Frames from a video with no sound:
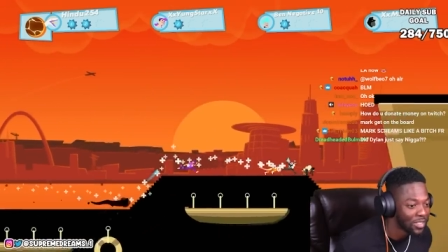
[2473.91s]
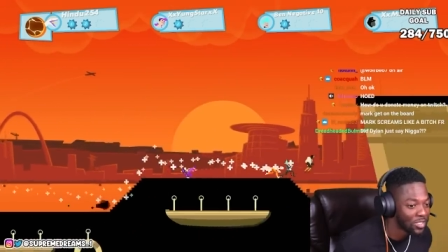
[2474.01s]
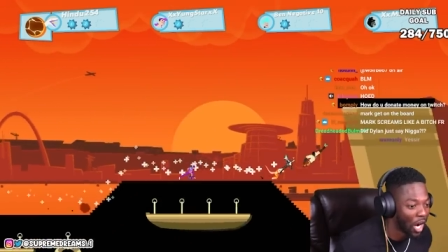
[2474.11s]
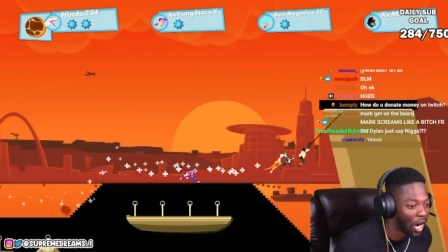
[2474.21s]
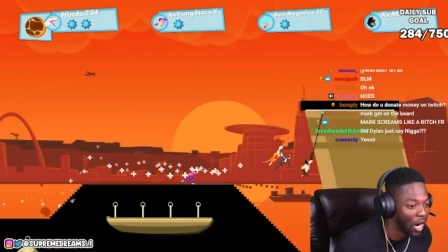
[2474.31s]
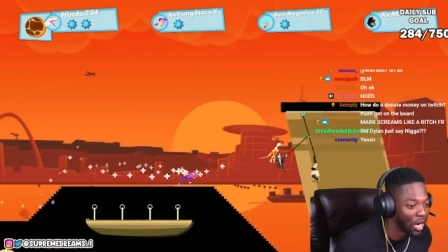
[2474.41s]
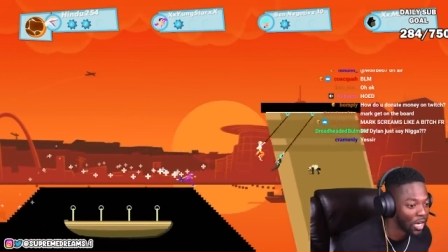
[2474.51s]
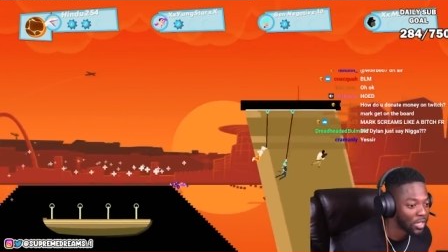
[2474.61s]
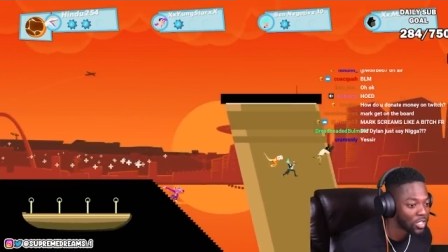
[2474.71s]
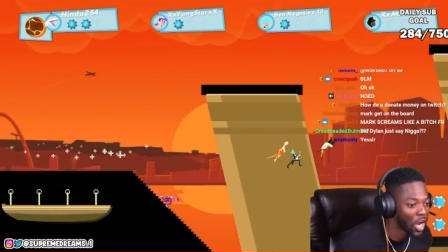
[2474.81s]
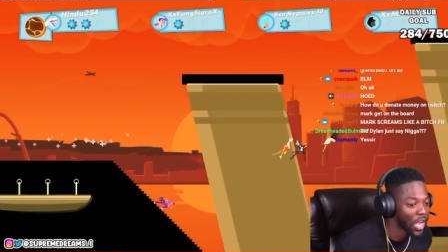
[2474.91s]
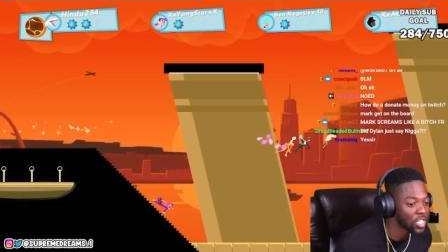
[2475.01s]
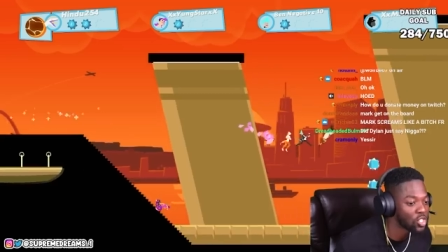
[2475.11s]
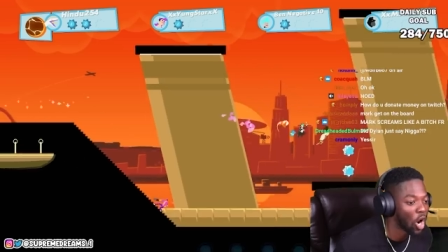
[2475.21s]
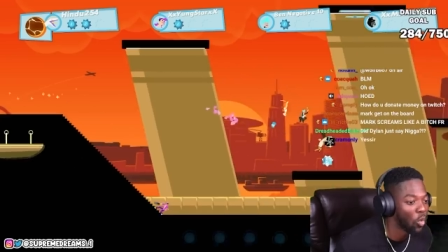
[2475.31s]
Dog, there
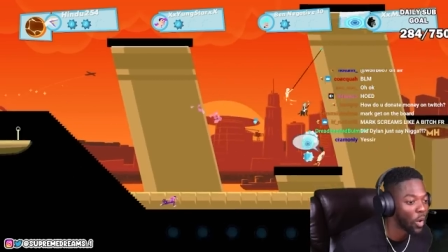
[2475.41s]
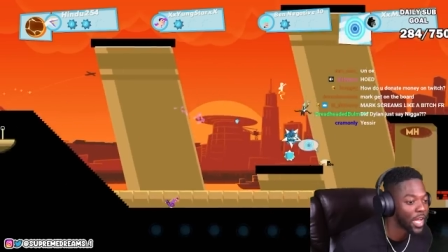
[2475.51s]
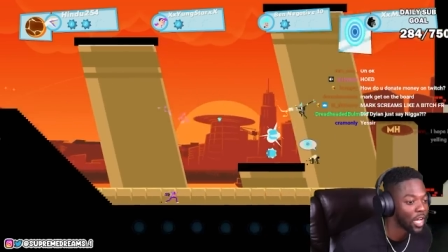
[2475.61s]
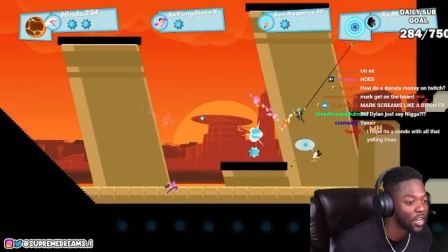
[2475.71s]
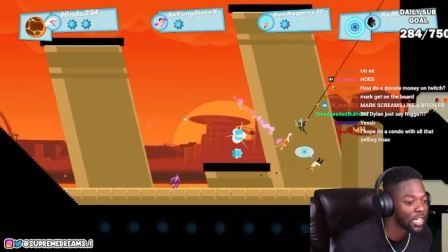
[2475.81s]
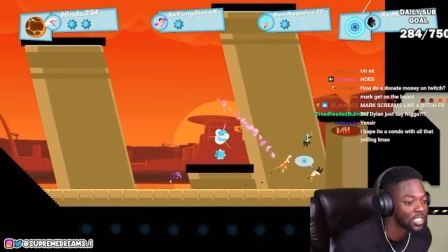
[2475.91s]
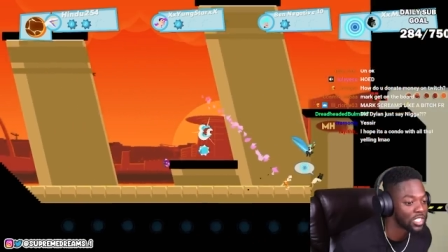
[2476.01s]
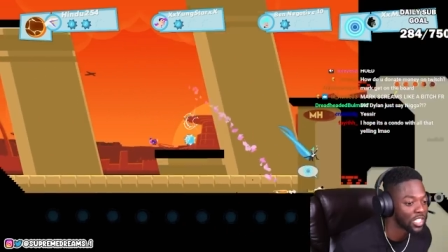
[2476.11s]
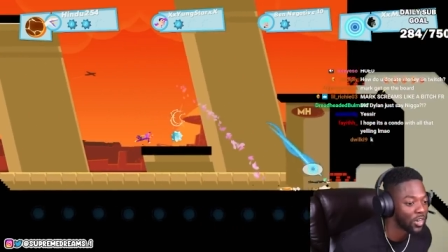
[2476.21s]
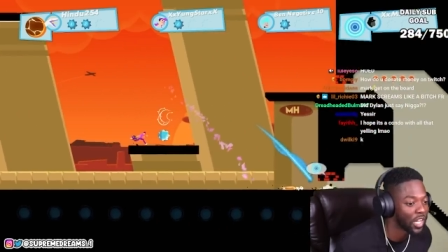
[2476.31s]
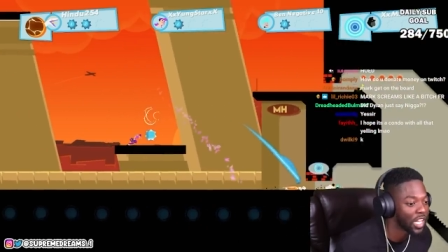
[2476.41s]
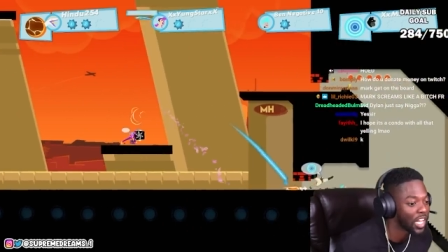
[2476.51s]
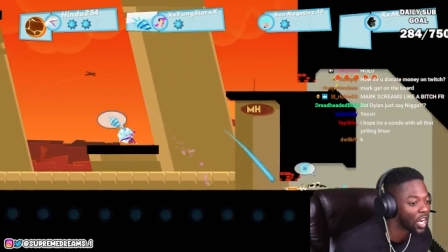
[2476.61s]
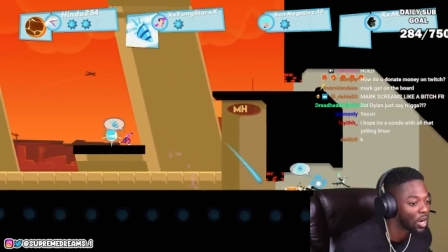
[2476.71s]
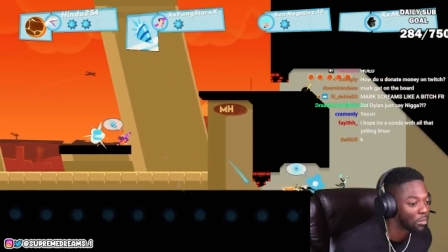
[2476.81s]
is no way y'all niggas are still
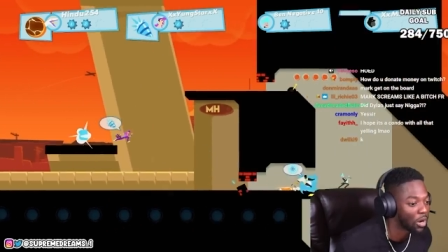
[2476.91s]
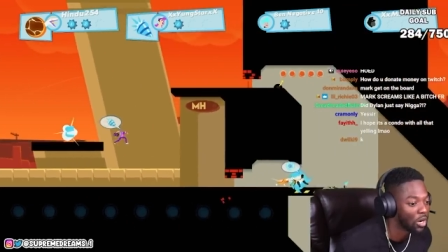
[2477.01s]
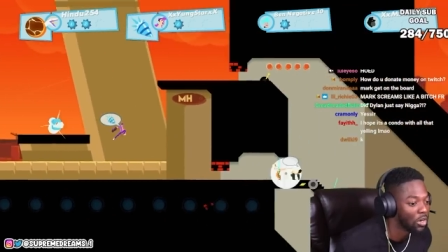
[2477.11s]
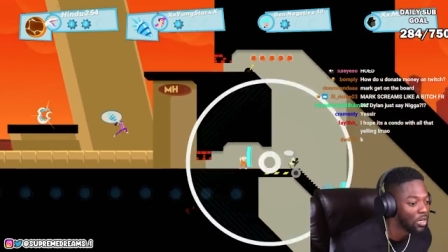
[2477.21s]
here, bro.